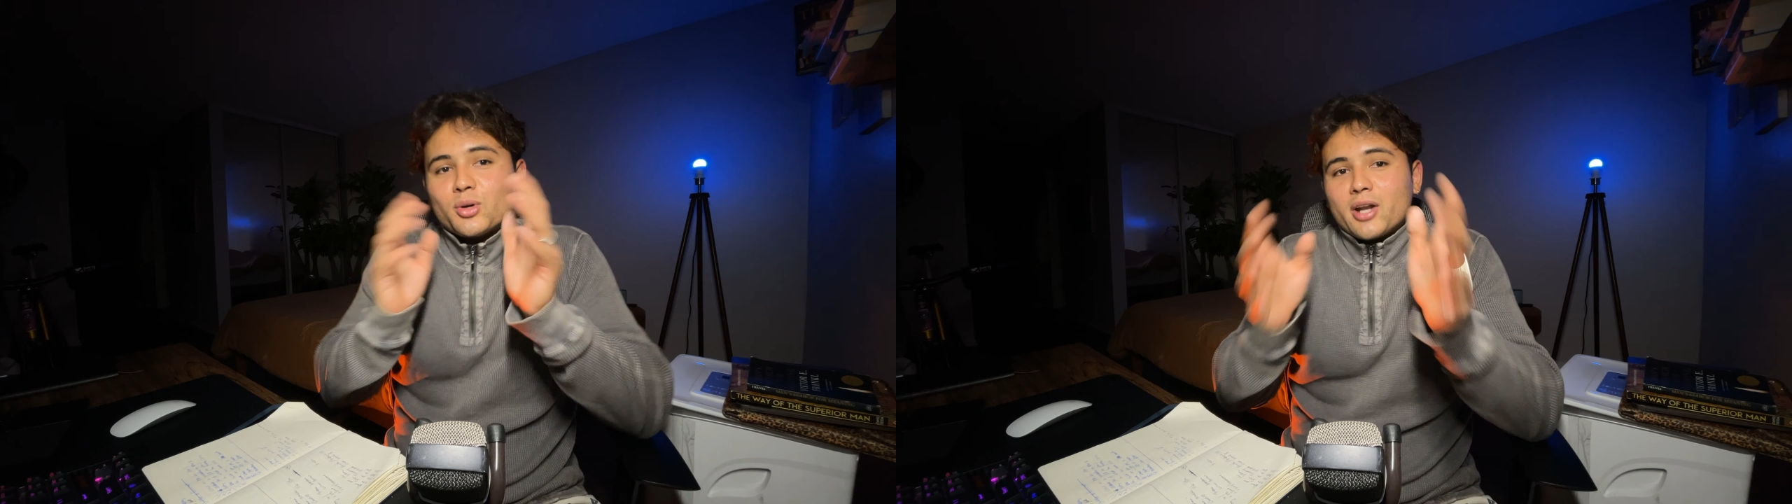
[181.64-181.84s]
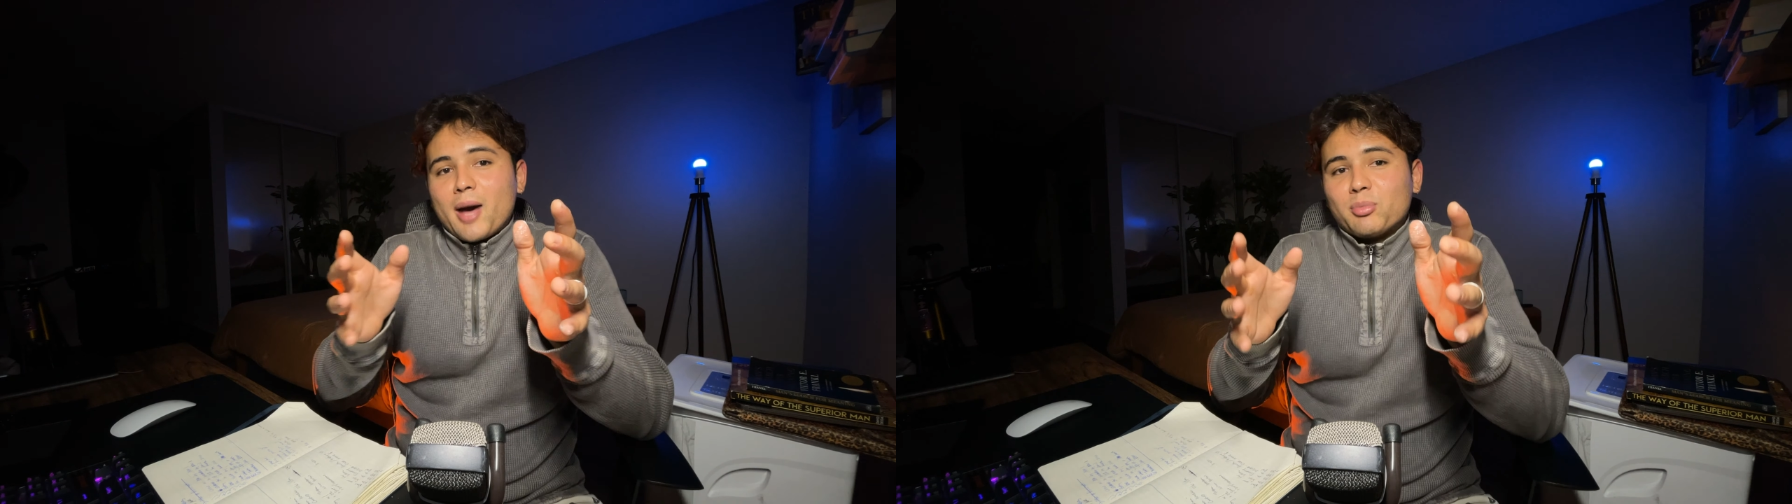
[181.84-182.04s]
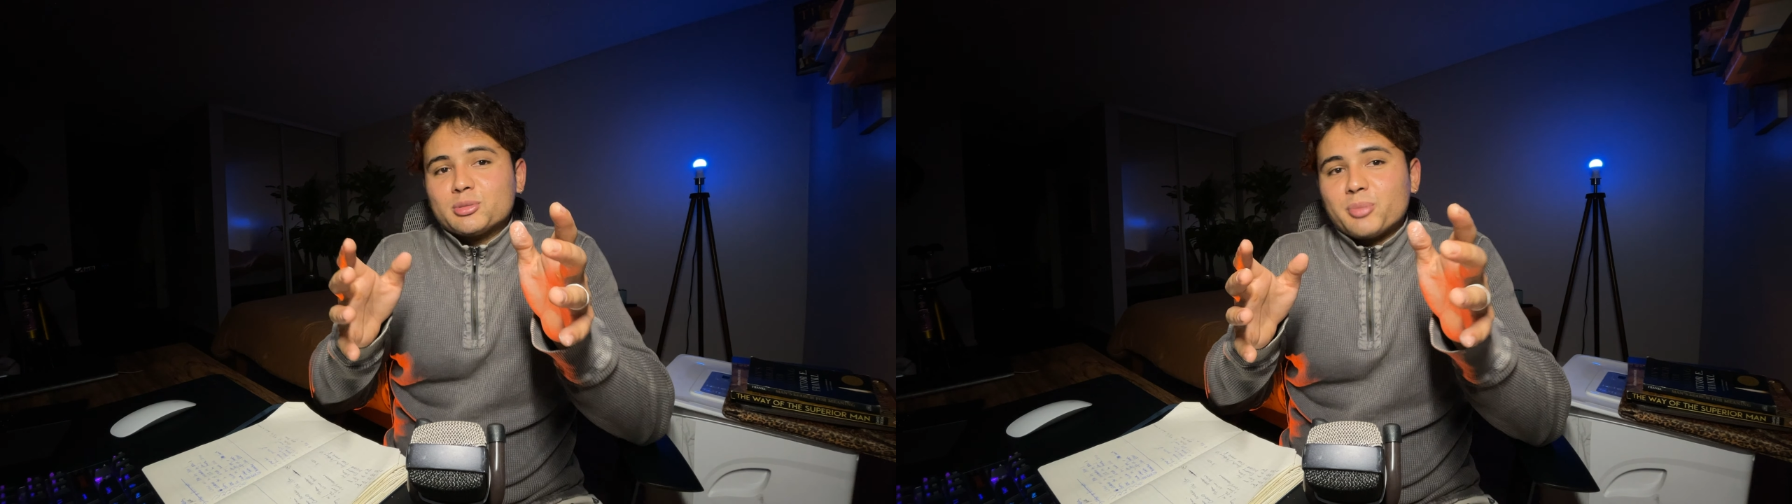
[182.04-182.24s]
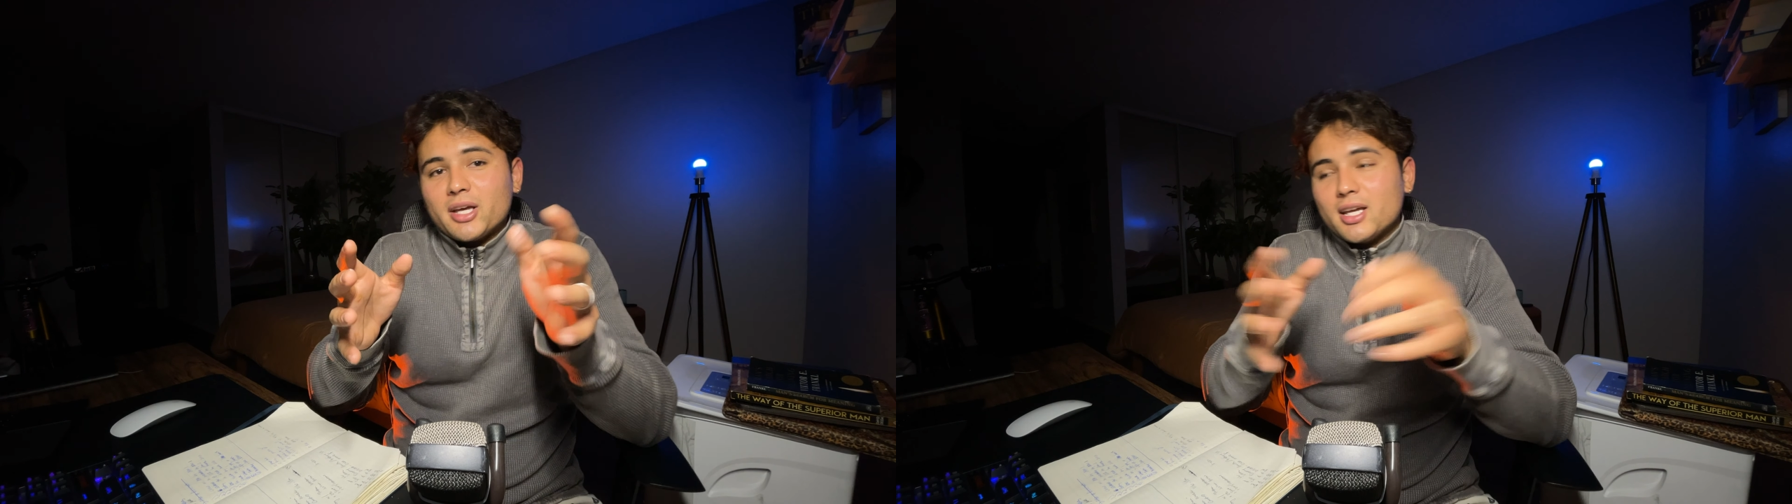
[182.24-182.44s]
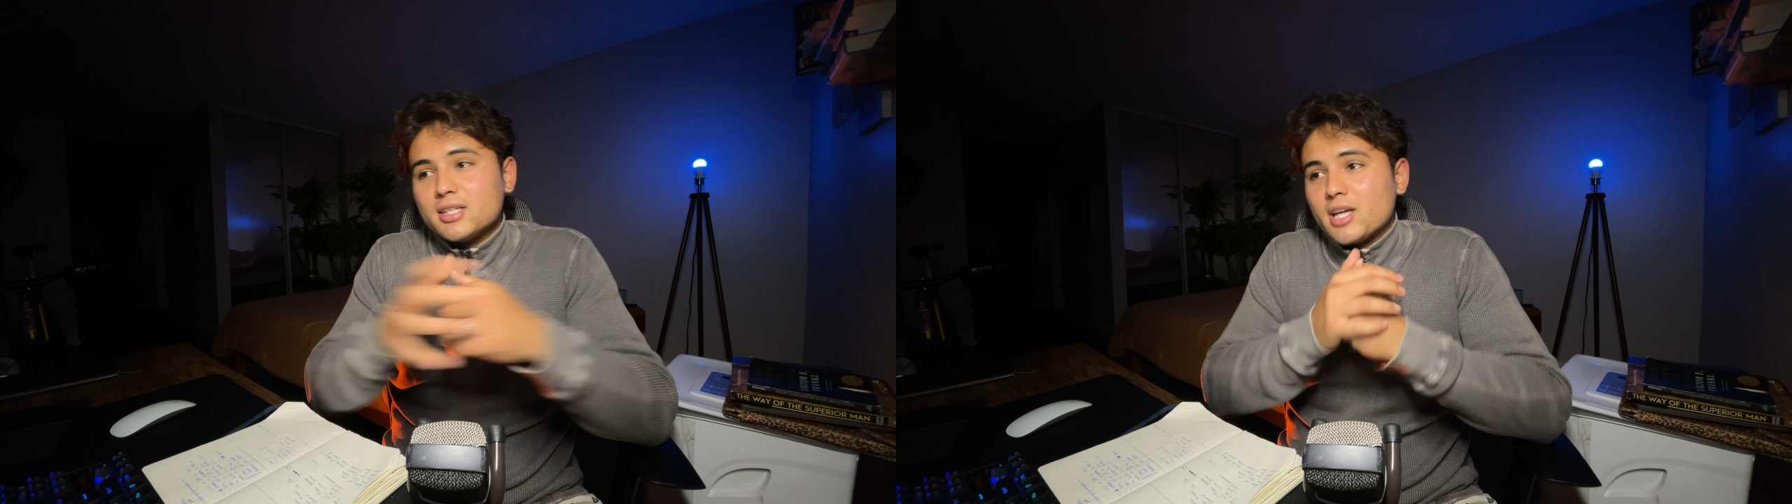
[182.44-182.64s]
on Apple's
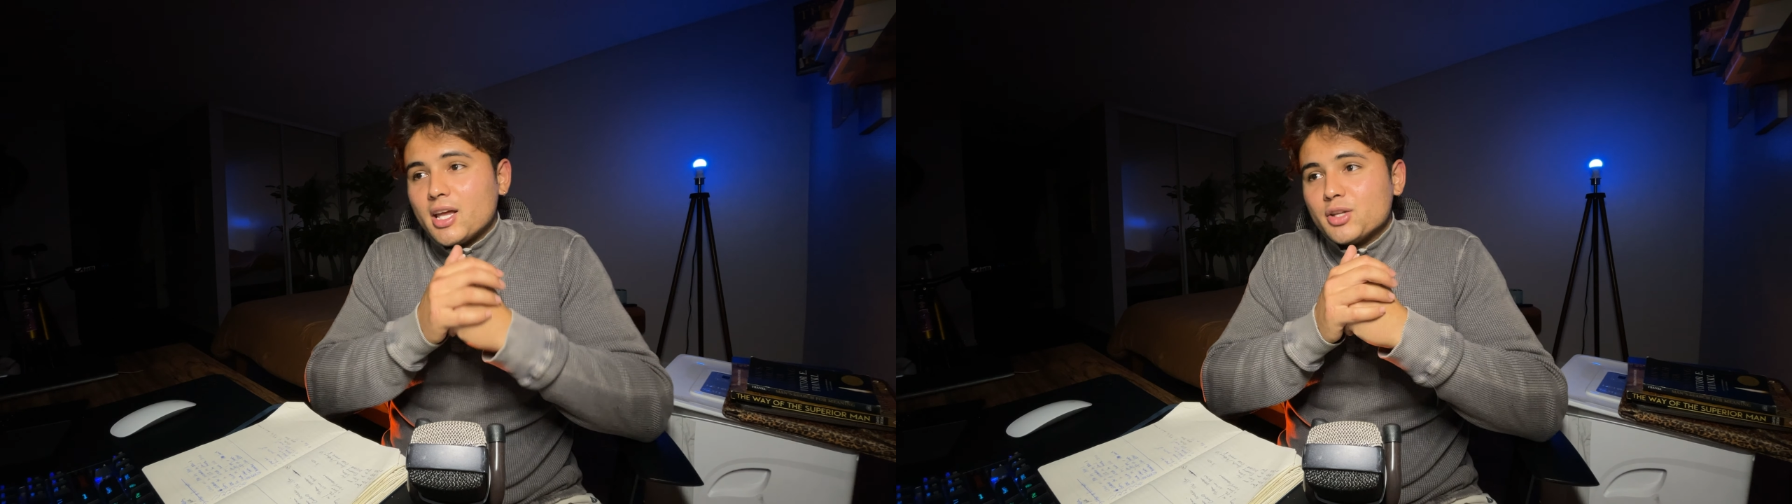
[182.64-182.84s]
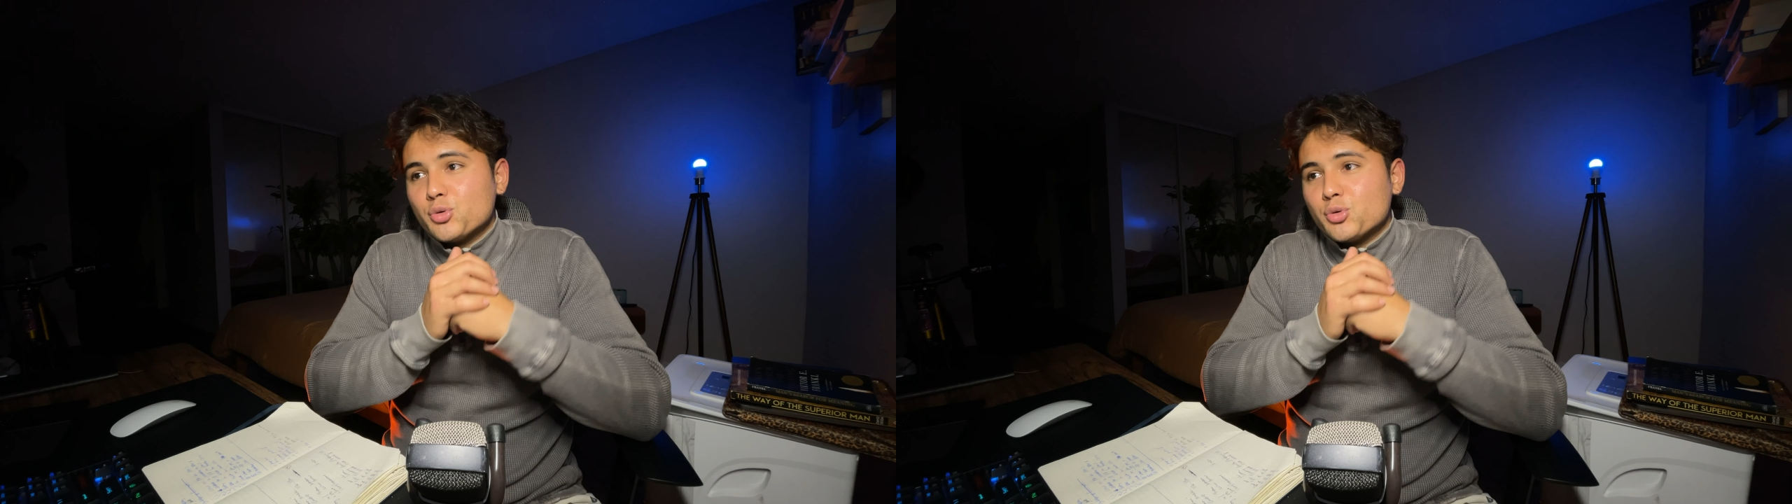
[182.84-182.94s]
page and